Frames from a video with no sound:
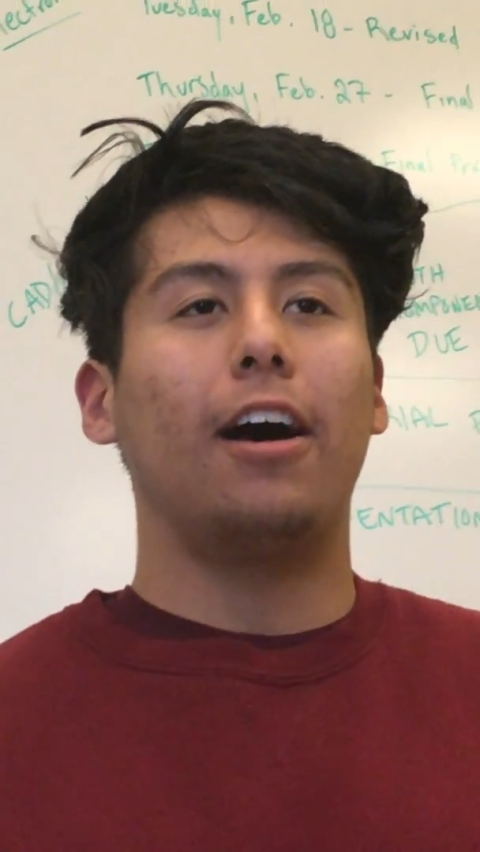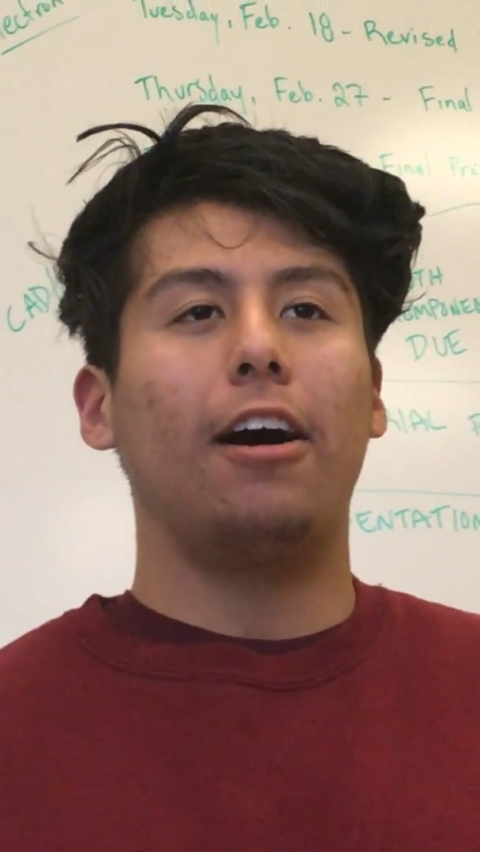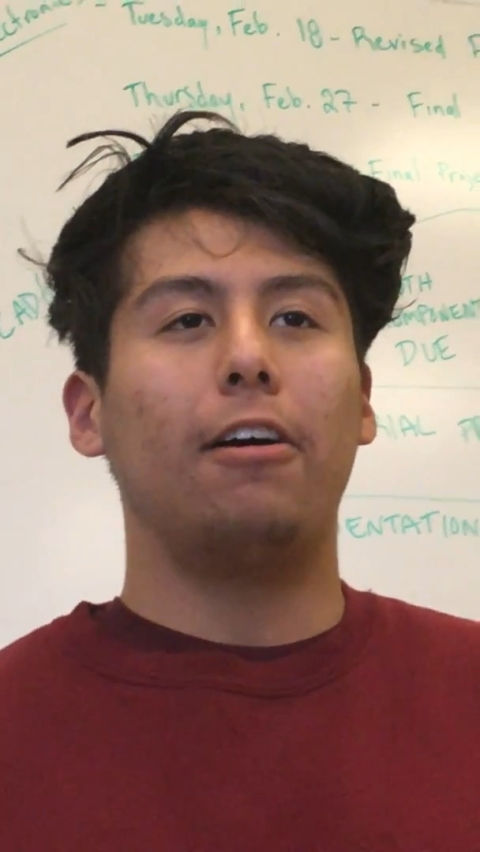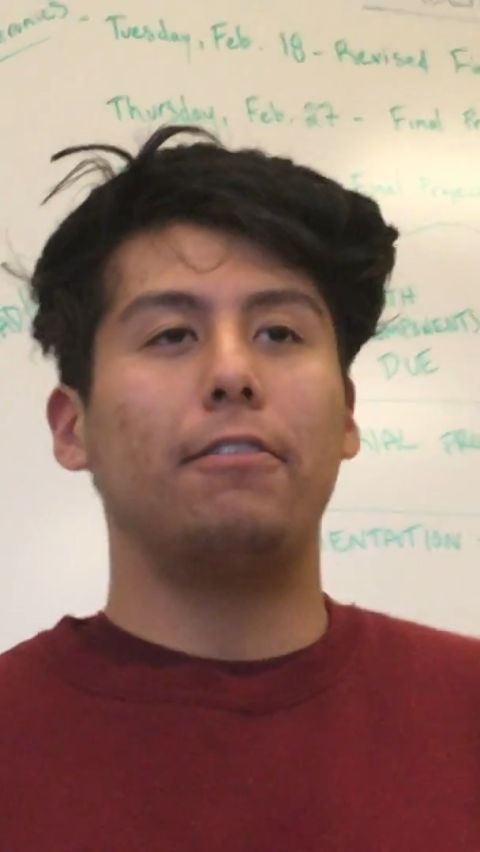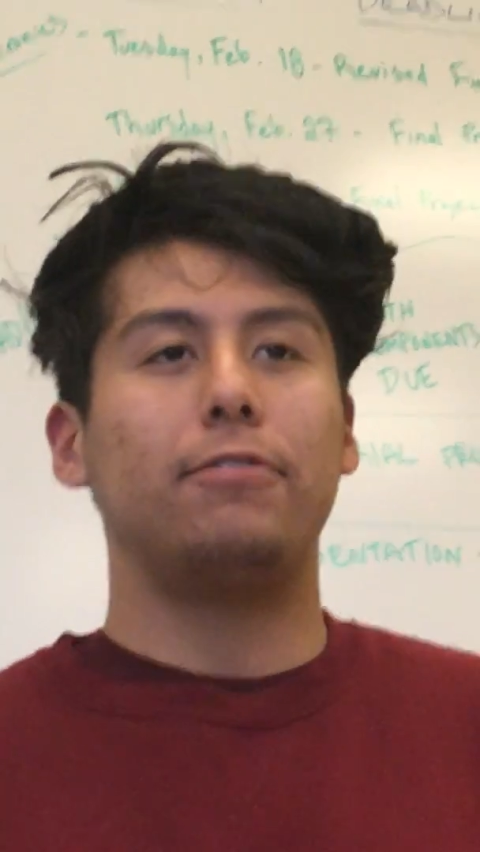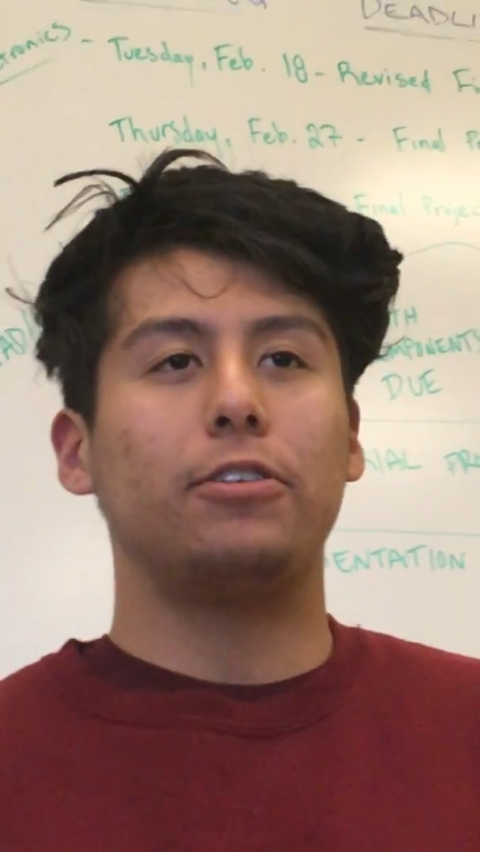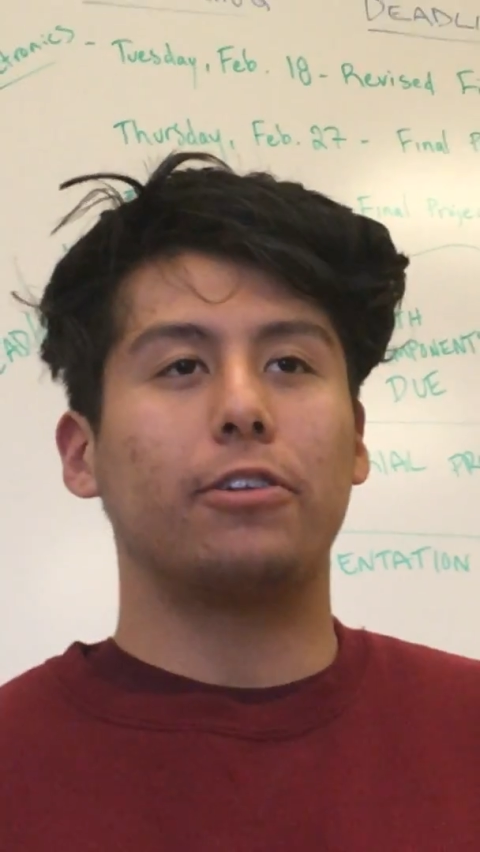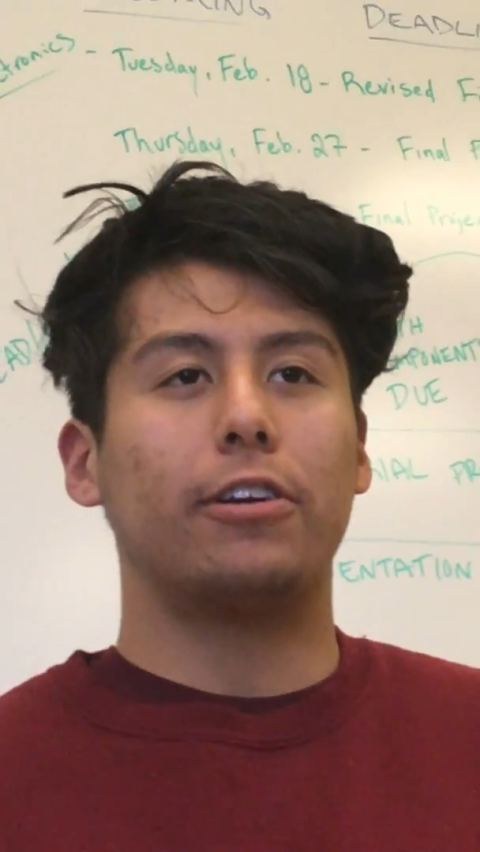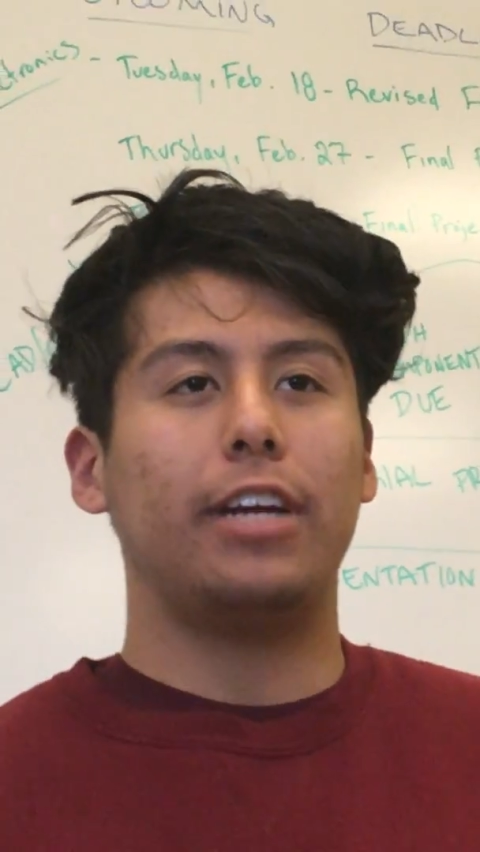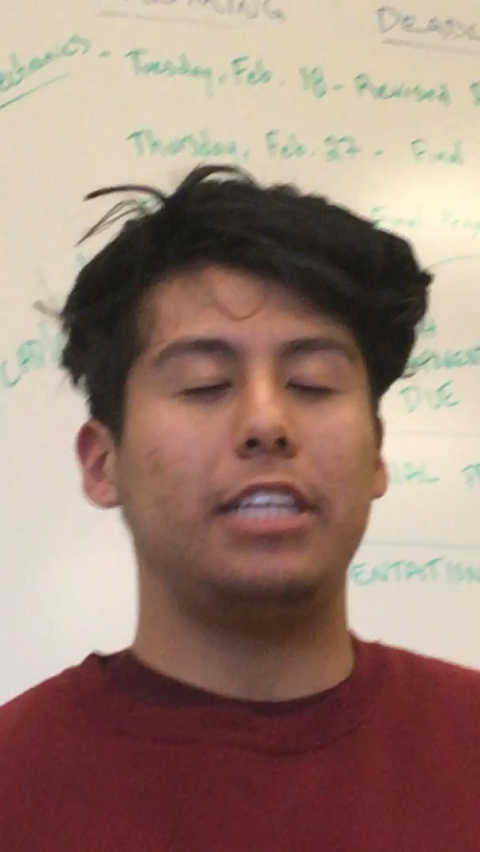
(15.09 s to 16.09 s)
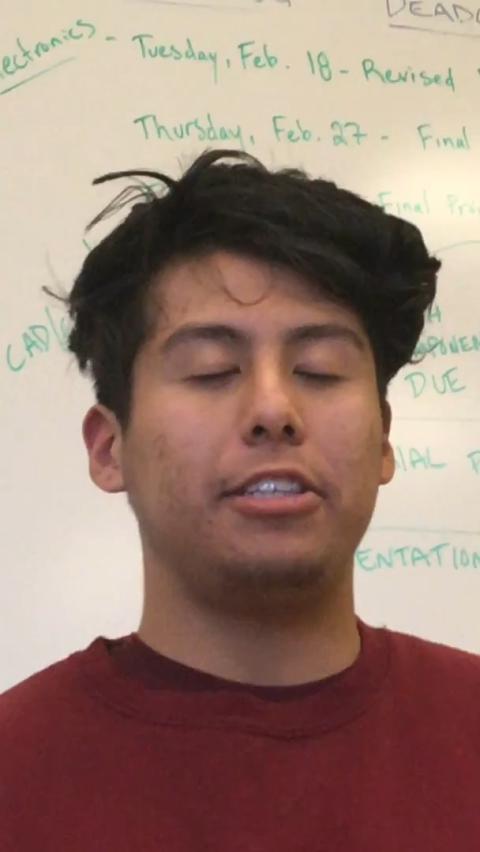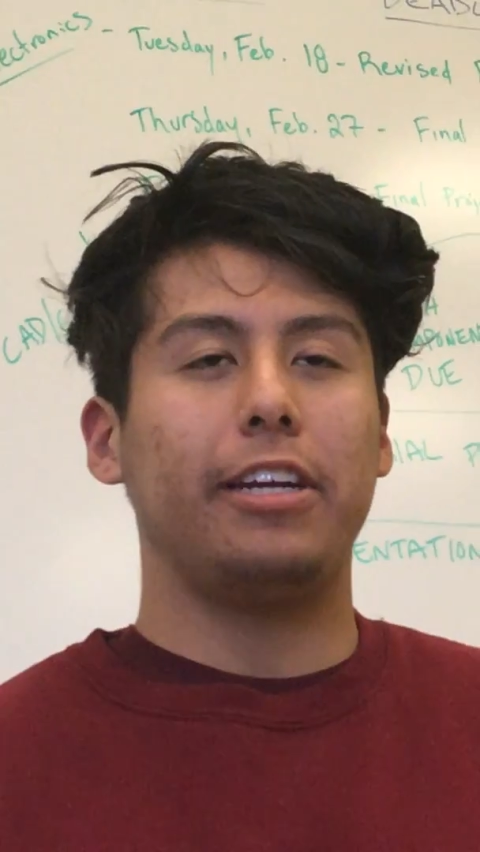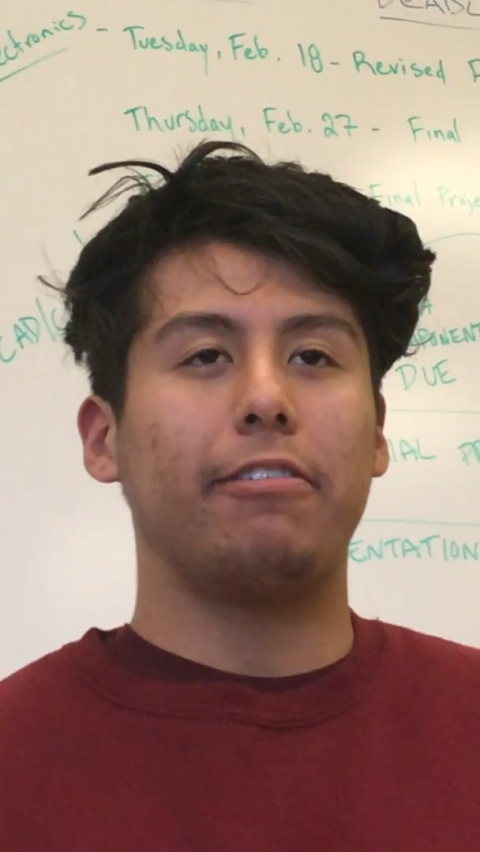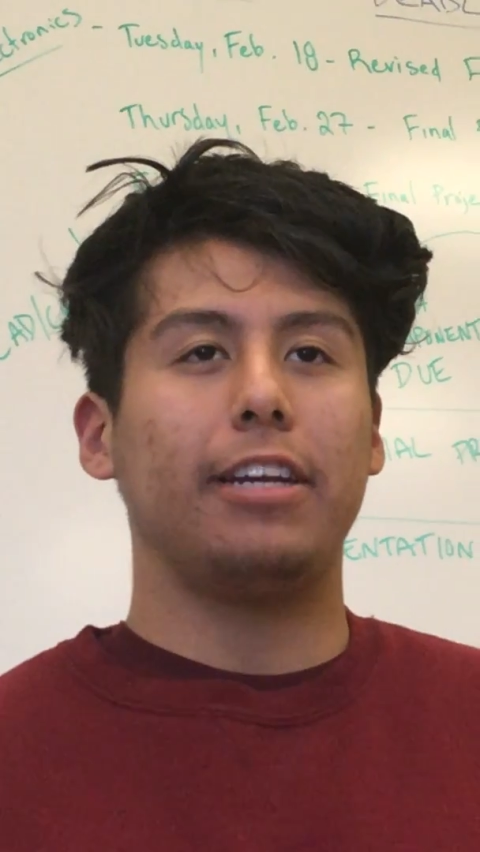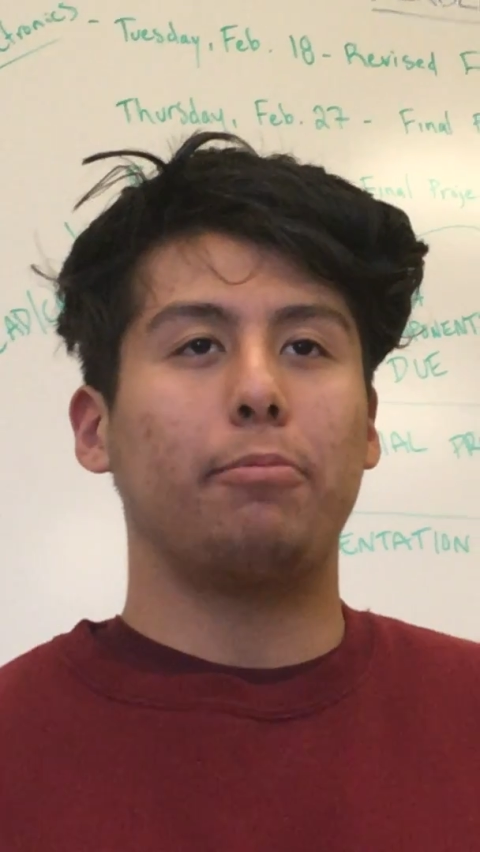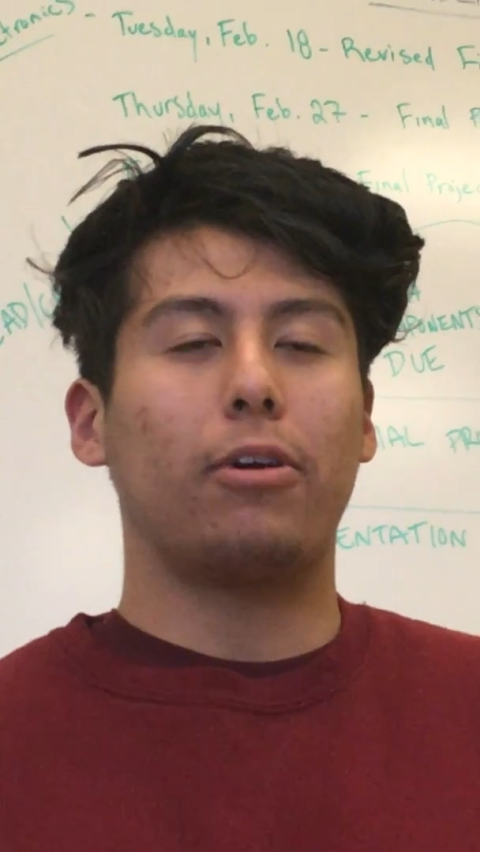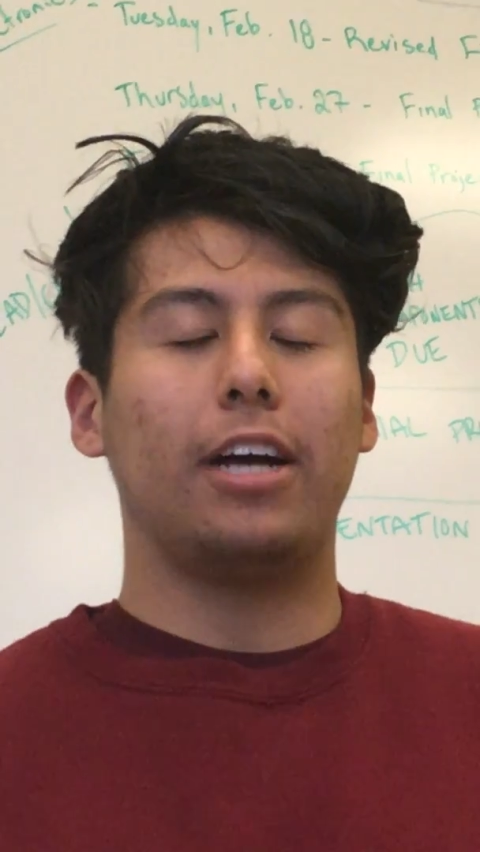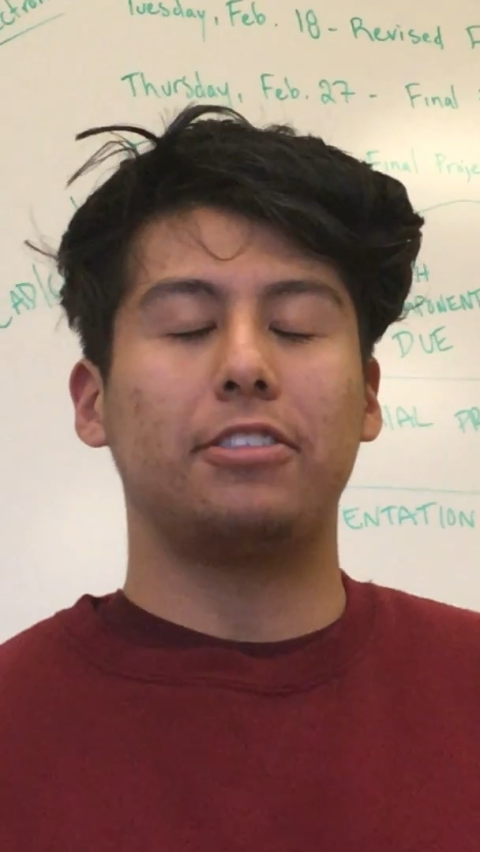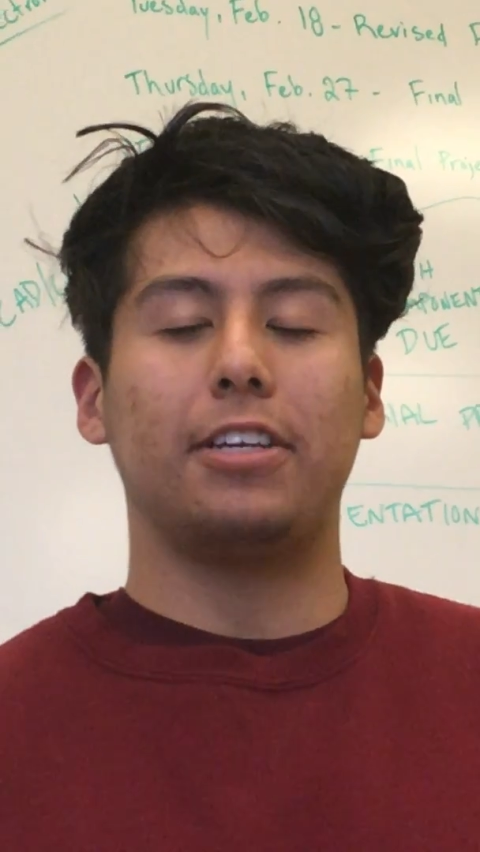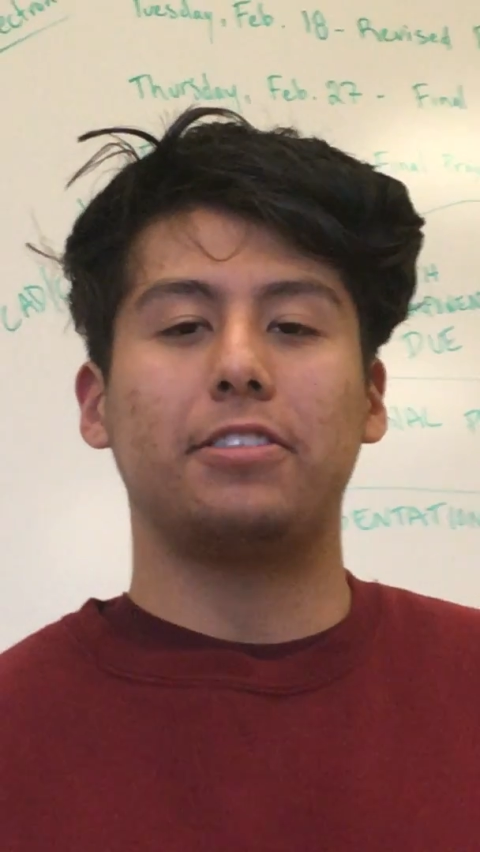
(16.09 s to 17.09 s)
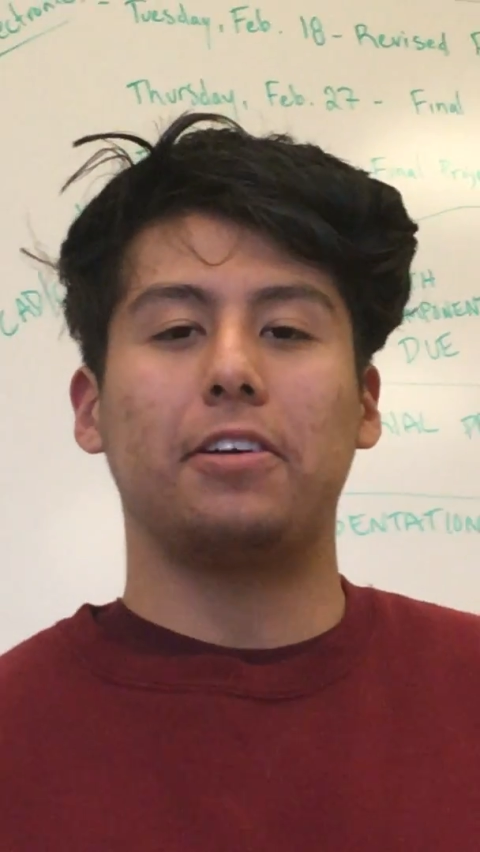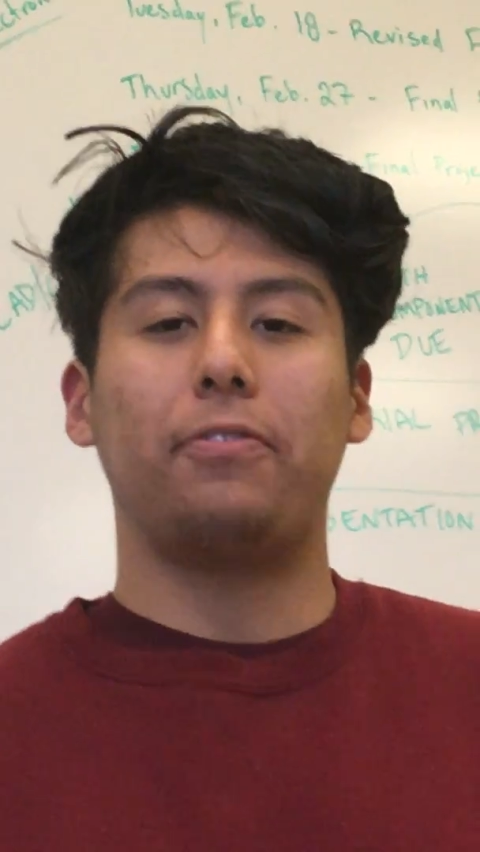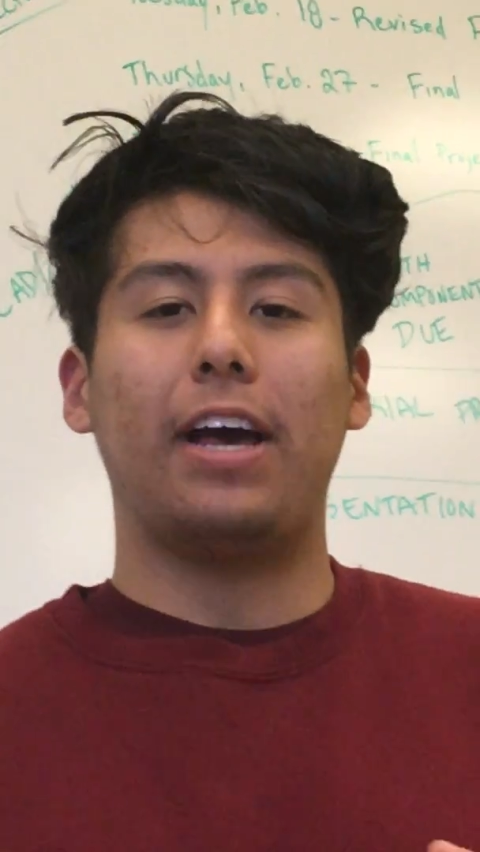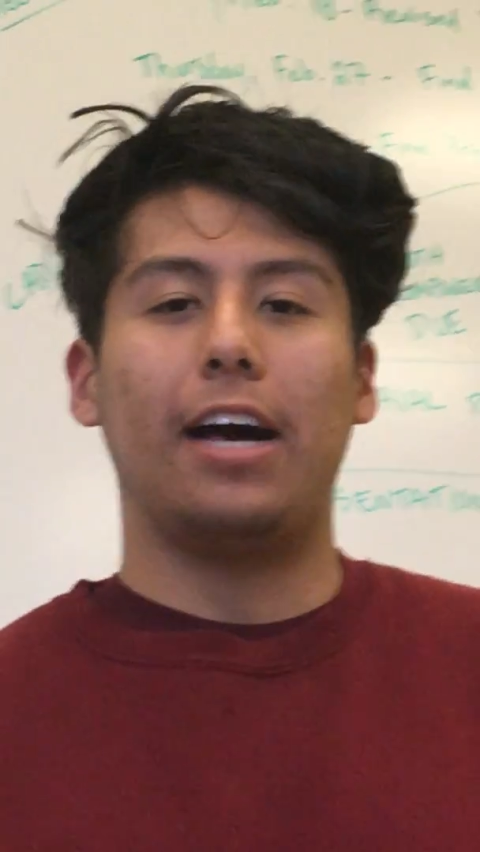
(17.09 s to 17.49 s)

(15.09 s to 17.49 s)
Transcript: of your engineering process of